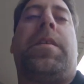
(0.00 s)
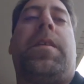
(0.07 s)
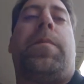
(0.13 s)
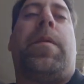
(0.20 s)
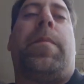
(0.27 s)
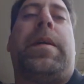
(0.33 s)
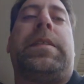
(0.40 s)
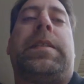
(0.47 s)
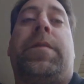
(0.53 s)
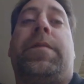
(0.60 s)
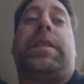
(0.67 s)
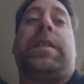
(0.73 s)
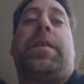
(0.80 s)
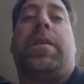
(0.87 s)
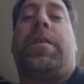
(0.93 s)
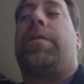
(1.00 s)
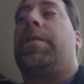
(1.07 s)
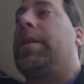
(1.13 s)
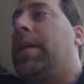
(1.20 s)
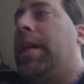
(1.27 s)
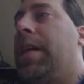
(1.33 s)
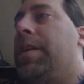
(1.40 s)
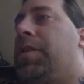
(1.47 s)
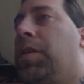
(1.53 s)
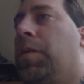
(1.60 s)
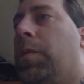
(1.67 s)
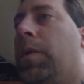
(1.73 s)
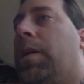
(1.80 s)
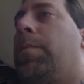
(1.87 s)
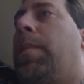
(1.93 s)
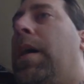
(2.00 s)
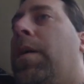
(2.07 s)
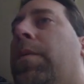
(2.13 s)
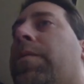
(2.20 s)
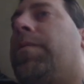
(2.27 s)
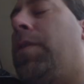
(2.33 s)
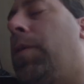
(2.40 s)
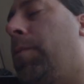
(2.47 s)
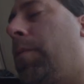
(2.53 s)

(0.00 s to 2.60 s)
it up on my 1700 in case you want to buy one for your